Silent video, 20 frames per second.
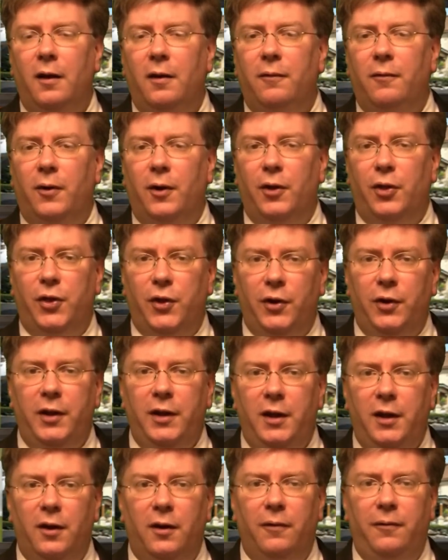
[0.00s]
for a
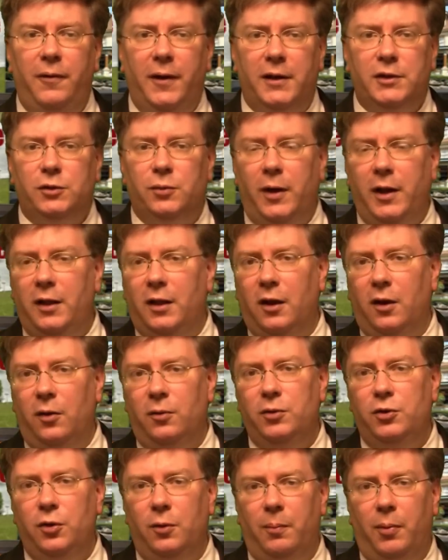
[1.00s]
30-year fixed-rate loan to